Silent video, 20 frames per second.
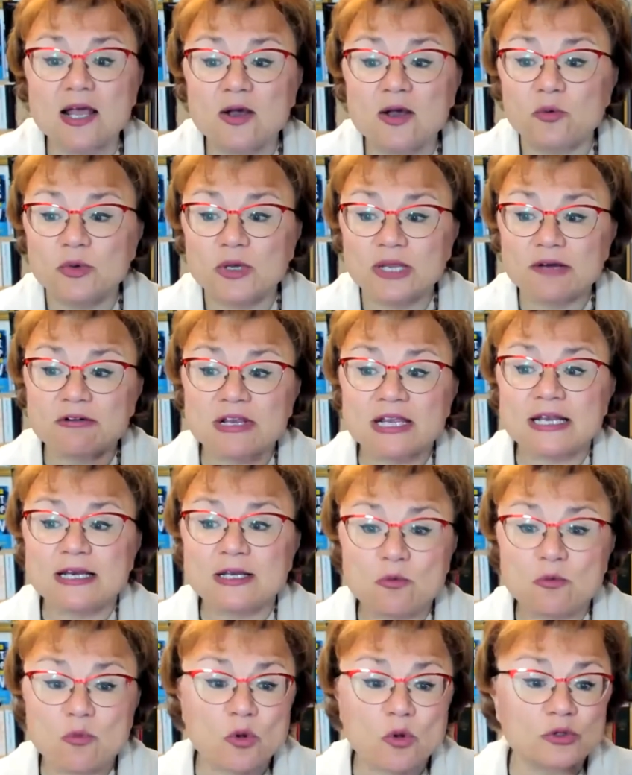We
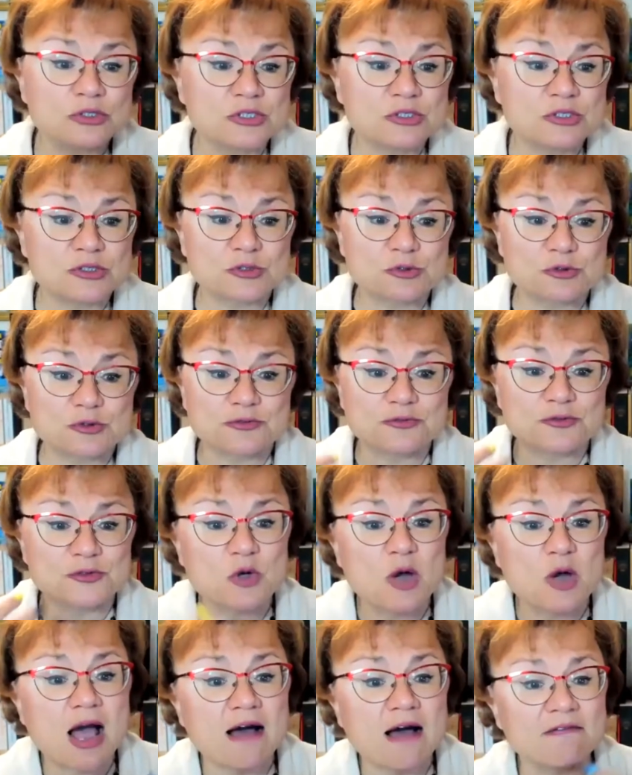really want sort of to
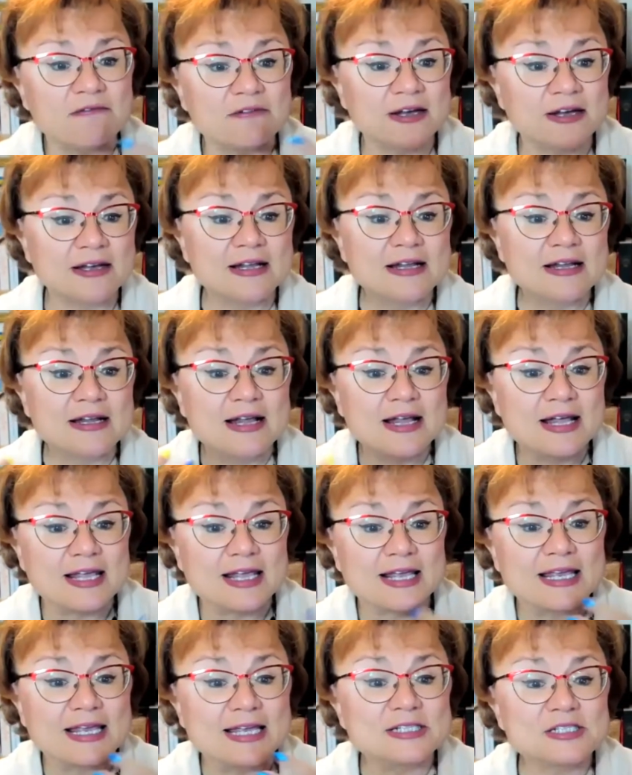have a
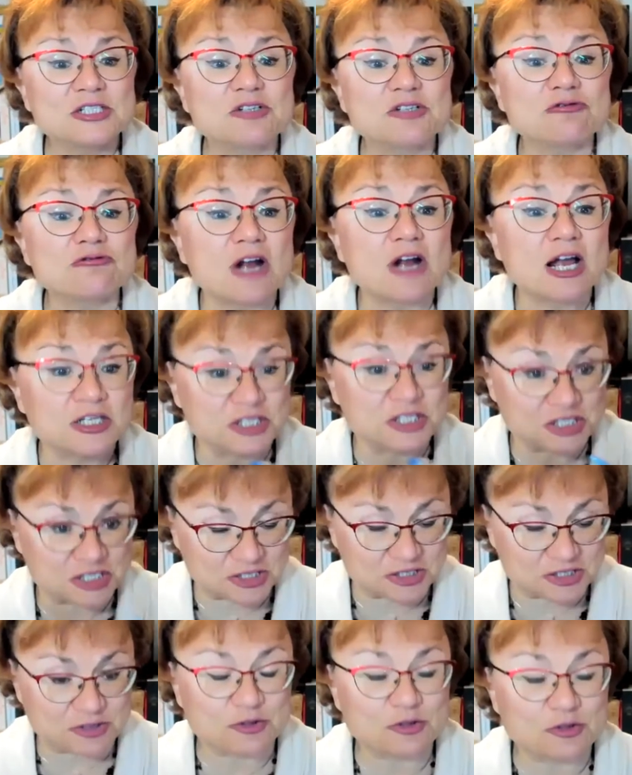
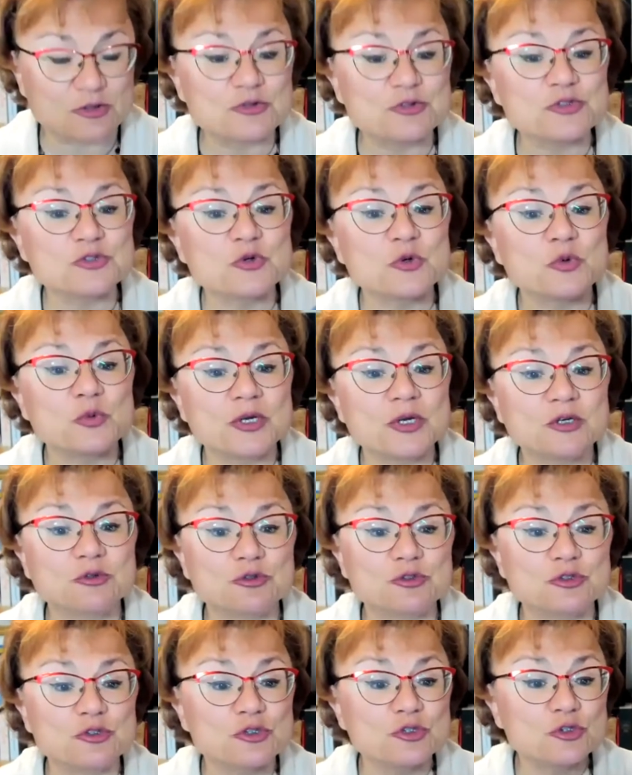interaction, so we
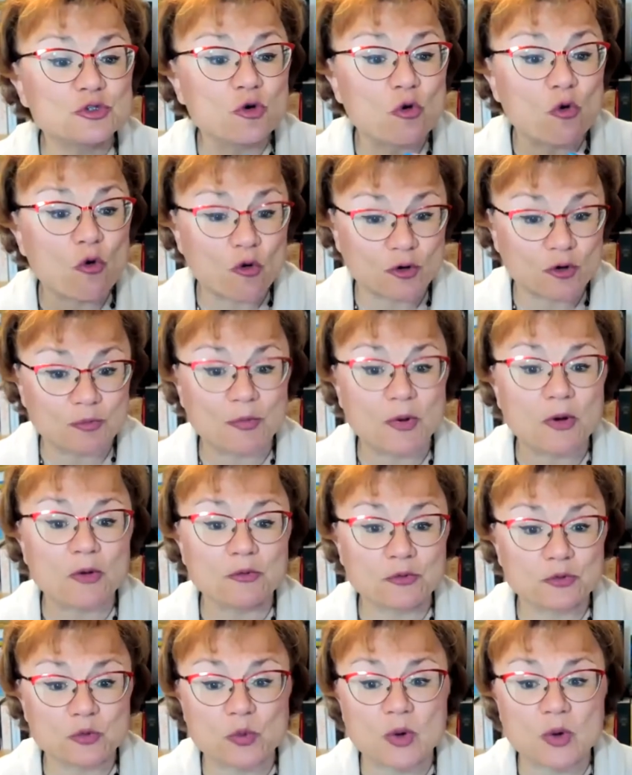could talk
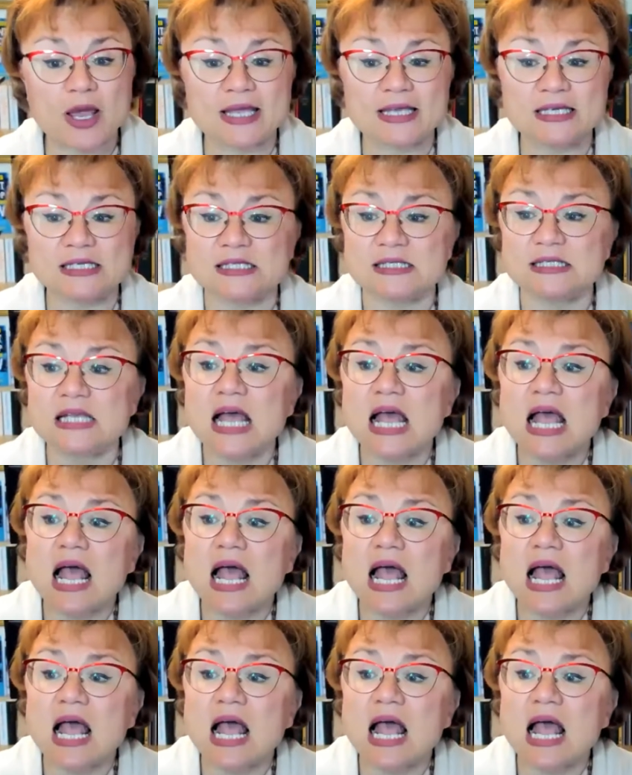both ways,